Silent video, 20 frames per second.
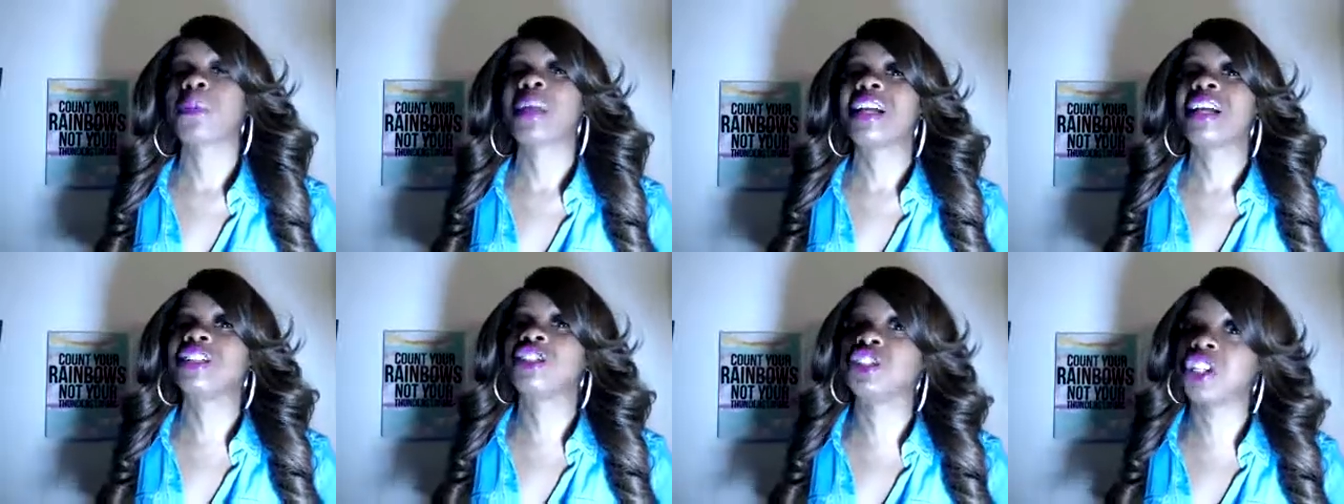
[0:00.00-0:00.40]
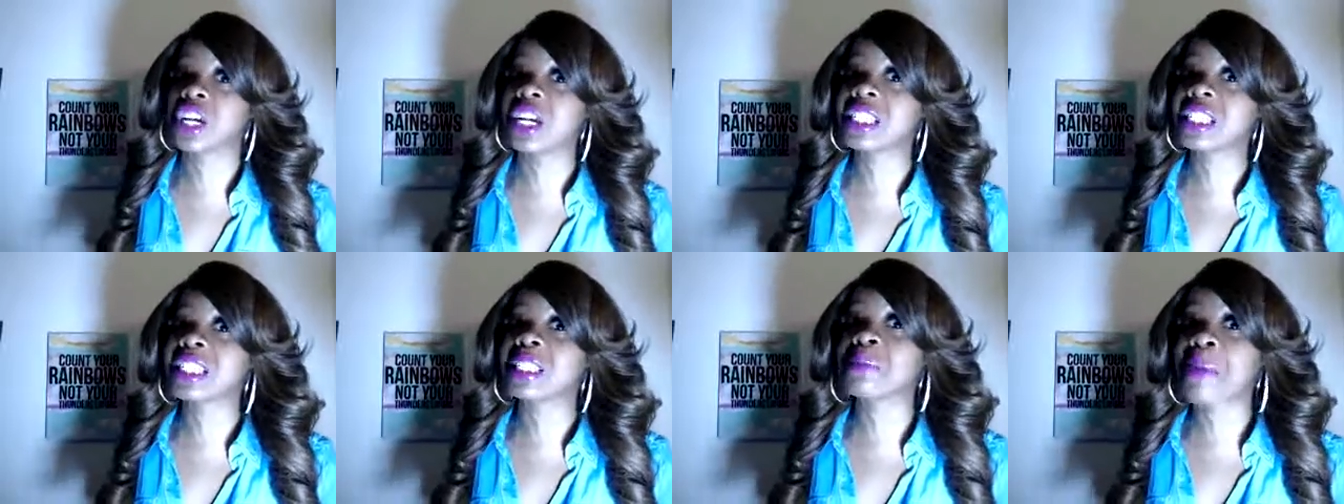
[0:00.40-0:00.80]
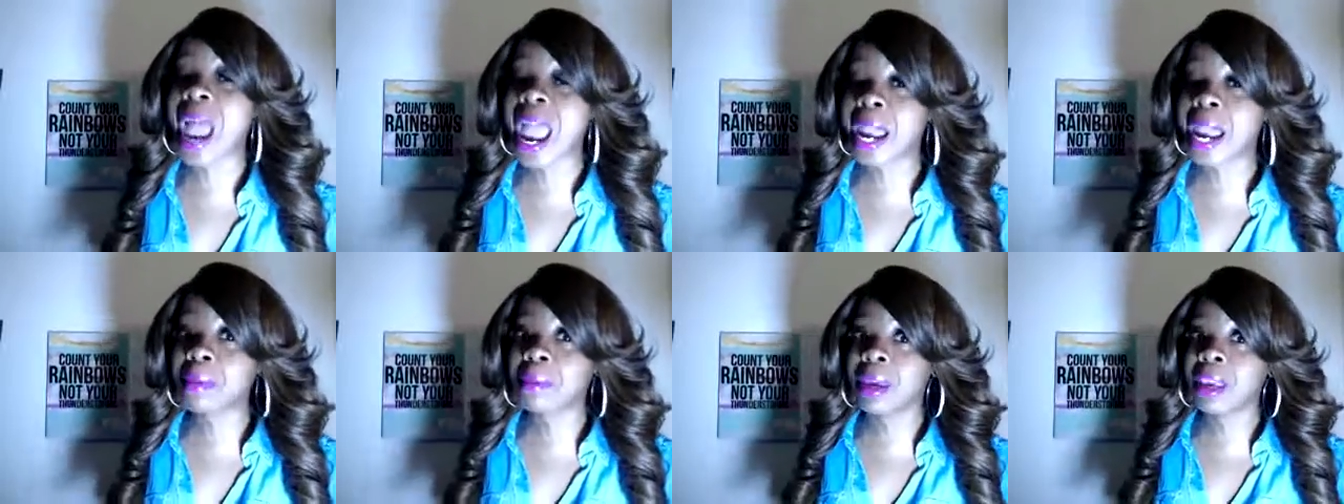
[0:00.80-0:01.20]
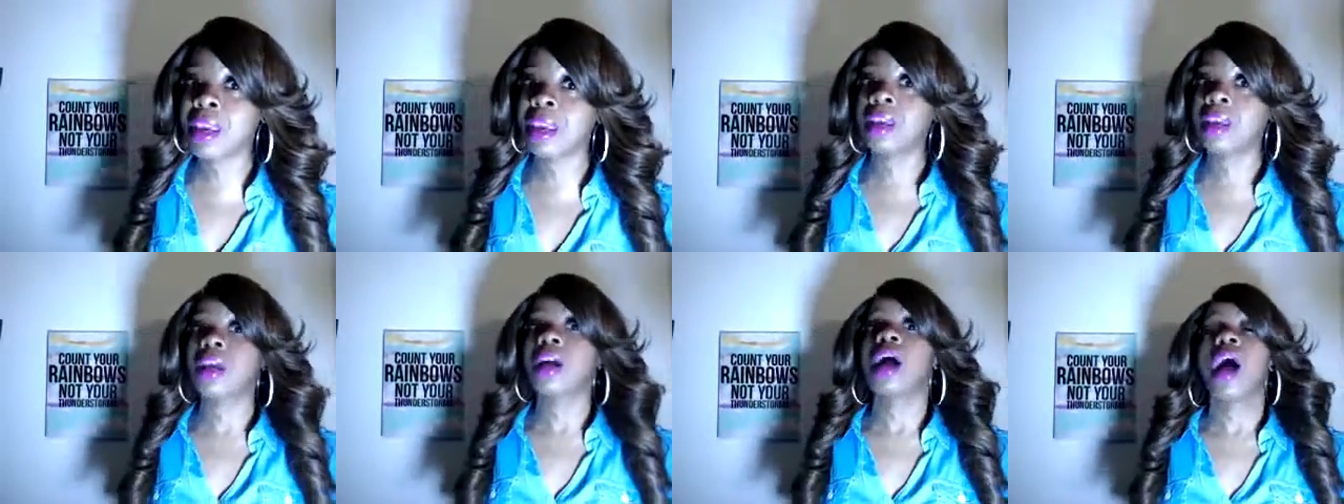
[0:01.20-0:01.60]
just maybe,
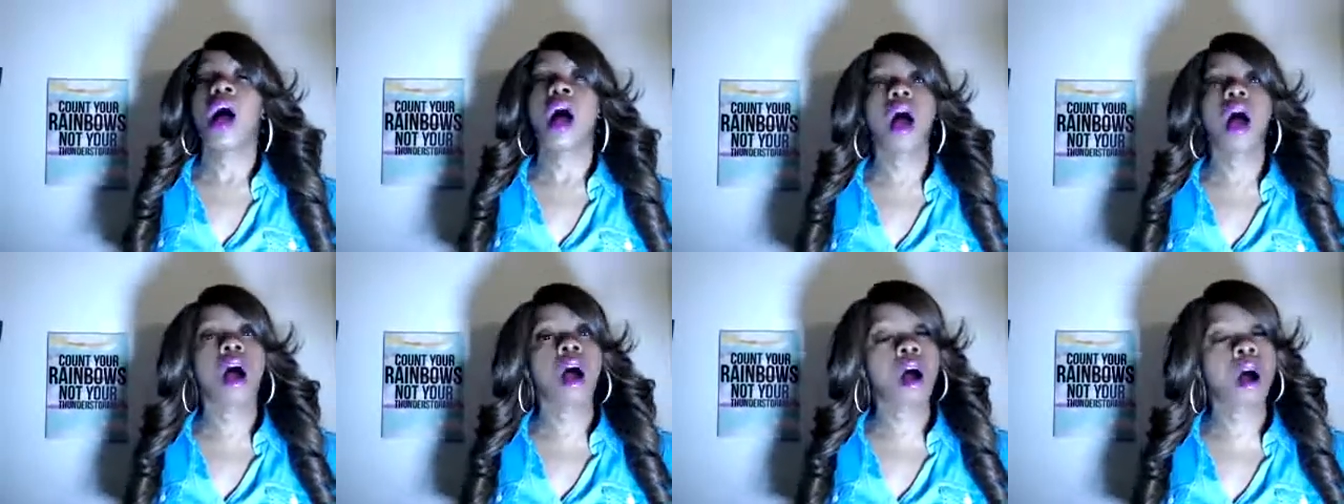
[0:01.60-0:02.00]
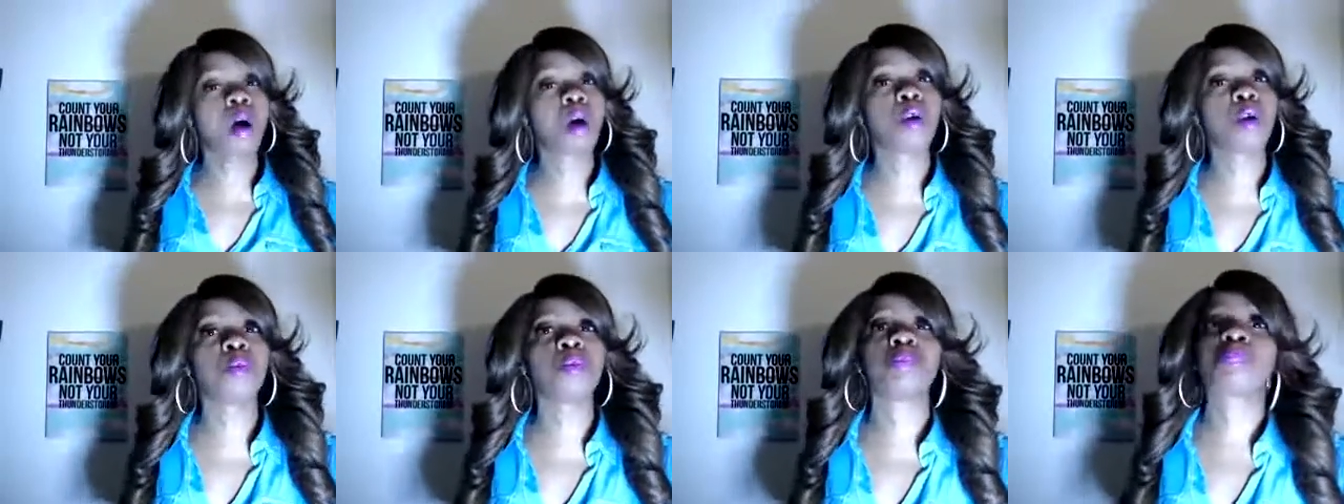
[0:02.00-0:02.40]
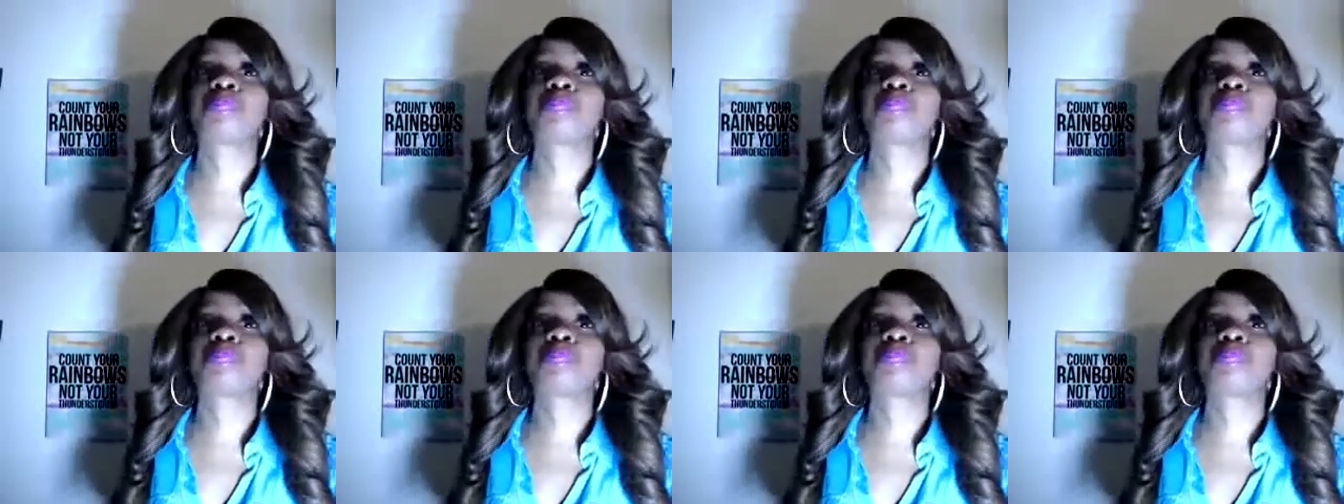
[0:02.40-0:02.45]
Knox